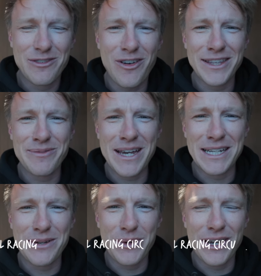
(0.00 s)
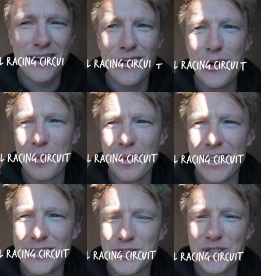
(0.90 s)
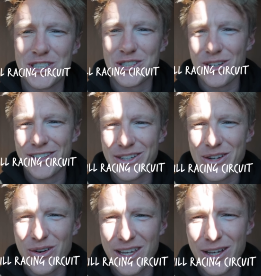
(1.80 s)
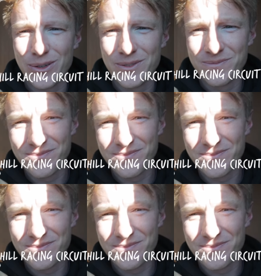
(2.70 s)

Finally made it. We are up in sunny Scotland at Knockhill.